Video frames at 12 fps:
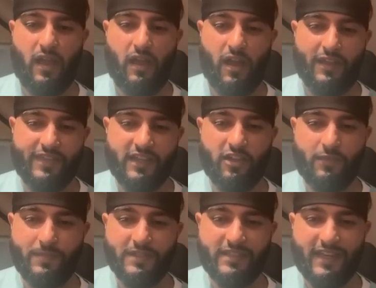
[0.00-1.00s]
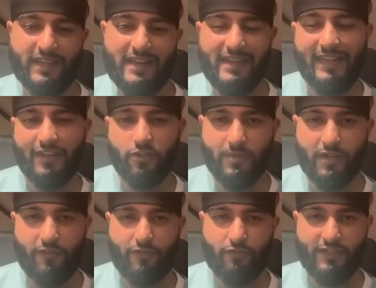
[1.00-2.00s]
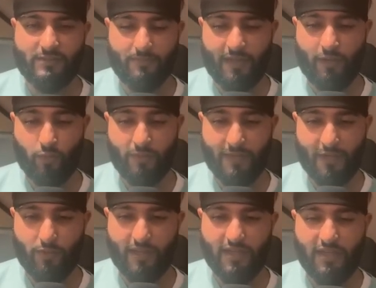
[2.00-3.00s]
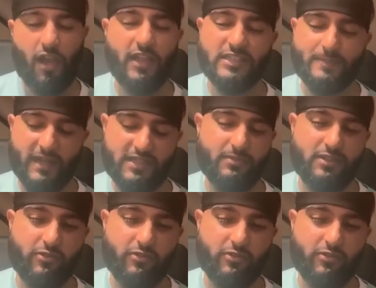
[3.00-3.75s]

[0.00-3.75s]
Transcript: I think I'd be taking a little bit of a risk with Madueke. I expect him to